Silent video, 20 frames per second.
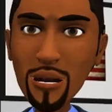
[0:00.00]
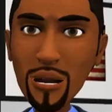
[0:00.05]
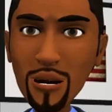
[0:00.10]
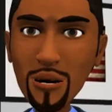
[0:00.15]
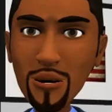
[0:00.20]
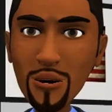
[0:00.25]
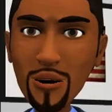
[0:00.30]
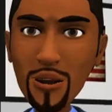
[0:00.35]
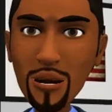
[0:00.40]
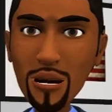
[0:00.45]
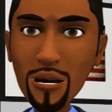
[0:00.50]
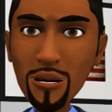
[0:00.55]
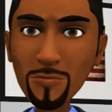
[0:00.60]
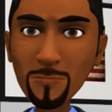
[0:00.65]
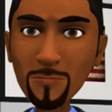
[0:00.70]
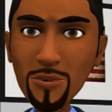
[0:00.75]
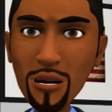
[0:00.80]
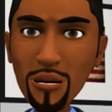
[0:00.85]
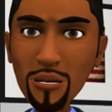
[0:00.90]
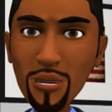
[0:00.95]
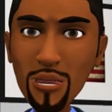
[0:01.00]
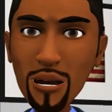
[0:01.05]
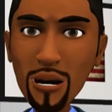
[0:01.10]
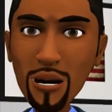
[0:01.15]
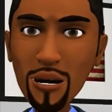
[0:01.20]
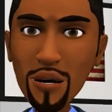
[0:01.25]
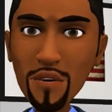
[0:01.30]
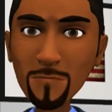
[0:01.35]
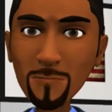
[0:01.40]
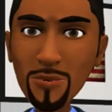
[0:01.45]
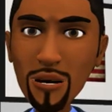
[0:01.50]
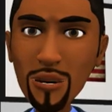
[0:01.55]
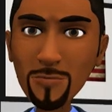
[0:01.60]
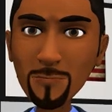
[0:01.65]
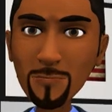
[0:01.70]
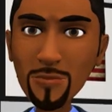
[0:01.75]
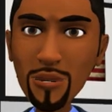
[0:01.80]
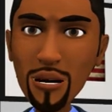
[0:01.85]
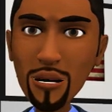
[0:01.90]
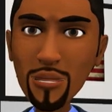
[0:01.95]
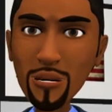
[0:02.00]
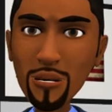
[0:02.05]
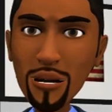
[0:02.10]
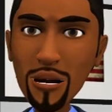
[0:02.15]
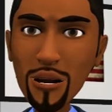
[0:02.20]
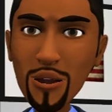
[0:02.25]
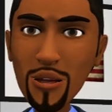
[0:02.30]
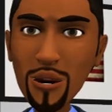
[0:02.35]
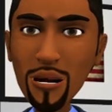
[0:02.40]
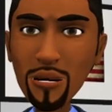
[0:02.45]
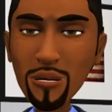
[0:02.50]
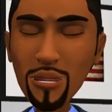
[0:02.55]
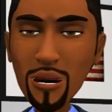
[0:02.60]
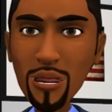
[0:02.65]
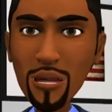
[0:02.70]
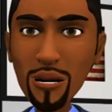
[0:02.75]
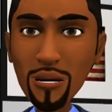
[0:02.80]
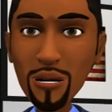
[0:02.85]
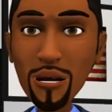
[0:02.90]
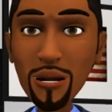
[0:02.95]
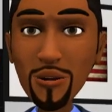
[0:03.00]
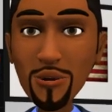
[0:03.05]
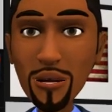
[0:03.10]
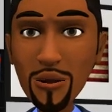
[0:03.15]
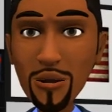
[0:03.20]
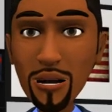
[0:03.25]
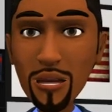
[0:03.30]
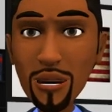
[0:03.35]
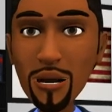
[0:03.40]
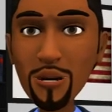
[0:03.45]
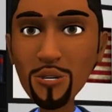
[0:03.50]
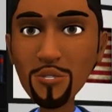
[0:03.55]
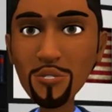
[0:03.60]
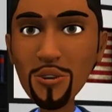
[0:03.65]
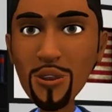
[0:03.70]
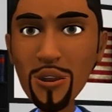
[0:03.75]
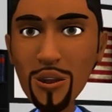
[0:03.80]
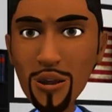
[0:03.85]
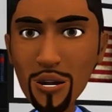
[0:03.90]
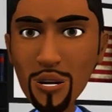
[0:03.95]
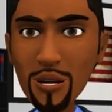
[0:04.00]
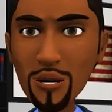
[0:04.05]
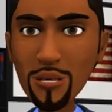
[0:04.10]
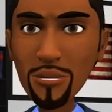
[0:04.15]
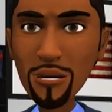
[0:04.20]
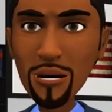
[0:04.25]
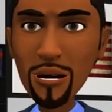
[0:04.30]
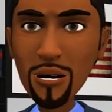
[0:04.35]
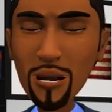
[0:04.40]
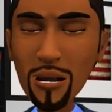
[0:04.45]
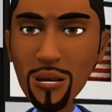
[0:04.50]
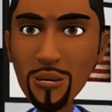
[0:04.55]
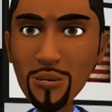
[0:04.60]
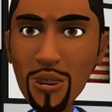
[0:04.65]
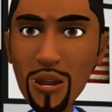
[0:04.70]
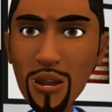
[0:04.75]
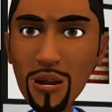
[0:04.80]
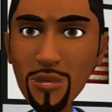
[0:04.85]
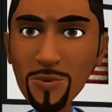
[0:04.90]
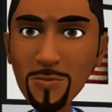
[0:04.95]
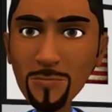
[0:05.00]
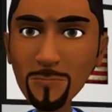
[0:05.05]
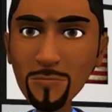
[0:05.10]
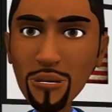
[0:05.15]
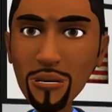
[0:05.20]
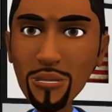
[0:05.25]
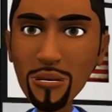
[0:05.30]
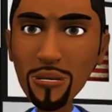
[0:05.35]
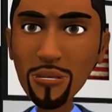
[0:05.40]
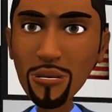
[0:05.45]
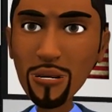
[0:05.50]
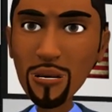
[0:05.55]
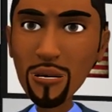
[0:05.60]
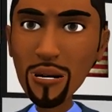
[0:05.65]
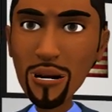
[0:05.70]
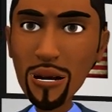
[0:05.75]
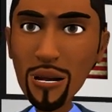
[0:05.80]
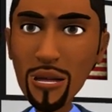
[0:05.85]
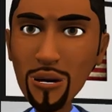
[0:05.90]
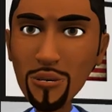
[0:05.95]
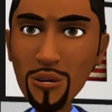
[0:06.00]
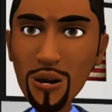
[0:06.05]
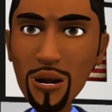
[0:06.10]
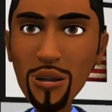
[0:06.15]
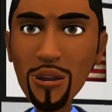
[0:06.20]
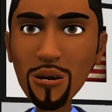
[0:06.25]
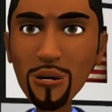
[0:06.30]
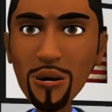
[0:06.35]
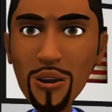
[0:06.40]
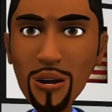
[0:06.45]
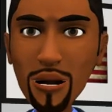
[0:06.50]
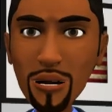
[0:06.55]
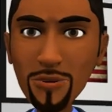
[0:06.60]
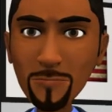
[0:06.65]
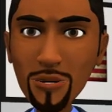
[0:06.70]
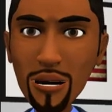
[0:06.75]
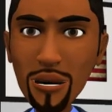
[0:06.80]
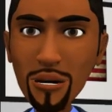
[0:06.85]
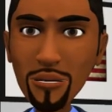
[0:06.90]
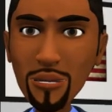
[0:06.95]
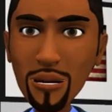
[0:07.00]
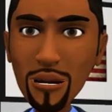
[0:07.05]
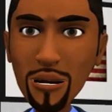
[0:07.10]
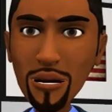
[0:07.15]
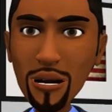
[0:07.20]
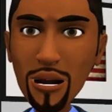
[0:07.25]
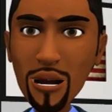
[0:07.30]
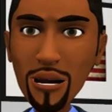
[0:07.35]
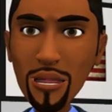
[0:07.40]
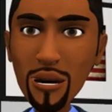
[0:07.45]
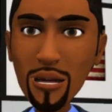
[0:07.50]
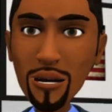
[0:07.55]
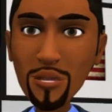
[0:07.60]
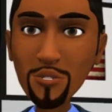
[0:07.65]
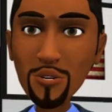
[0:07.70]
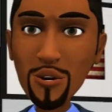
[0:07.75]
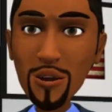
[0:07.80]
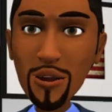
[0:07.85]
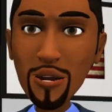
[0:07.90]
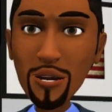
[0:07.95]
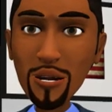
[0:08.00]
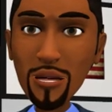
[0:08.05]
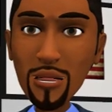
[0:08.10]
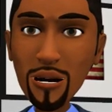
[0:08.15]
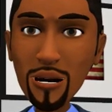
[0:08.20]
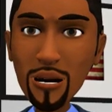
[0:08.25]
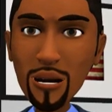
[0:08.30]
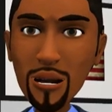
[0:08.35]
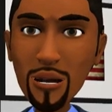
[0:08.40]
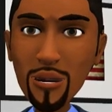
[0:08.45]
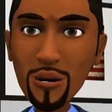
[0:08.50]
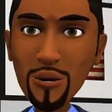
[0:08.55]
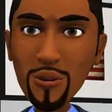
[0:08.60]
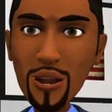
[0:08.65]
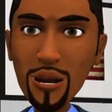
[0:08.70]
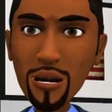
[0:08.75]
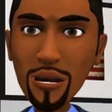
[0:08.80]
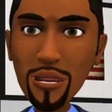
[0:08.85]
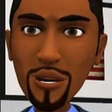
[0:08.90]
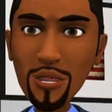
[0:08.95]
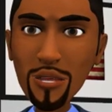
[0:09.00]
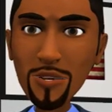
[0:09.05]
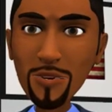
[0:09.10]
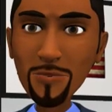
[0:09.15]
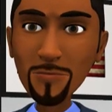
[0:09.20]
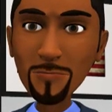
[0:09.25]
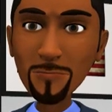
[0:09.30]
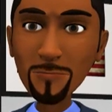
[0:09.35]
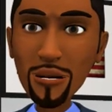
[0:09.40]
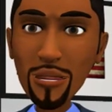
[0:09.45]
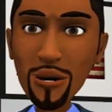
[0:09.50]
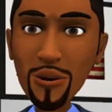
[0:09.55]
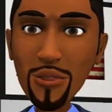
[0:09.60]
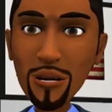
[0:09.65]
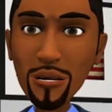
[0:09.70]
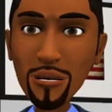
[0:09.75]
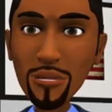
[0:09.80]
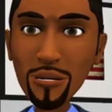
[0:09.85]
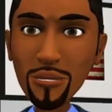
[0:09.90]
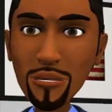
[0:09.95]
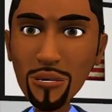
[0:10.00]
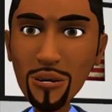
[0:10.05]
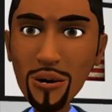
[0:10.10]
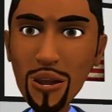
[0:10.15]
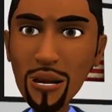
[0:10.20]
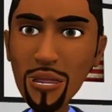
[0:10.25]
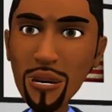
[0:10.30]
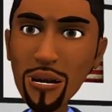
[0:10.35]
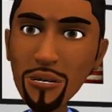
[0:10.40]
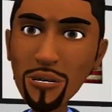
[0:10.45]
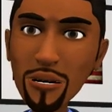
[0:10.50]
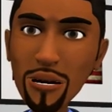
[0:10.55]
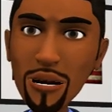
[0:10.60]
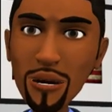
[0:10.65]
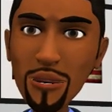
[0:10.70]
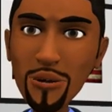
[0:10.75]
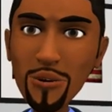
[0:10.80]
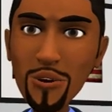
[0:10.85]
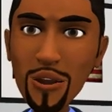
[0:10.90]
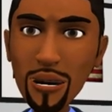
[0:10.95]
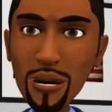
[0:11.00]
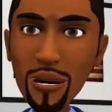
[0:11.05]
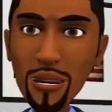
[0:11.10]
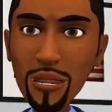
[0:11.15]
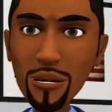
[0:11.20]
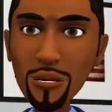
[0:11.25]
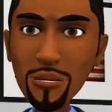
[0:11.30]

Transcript: A QASP is the government's plan outlining how it will ensure the contractor meets contract requirements and ensure the contractor maintains quality control.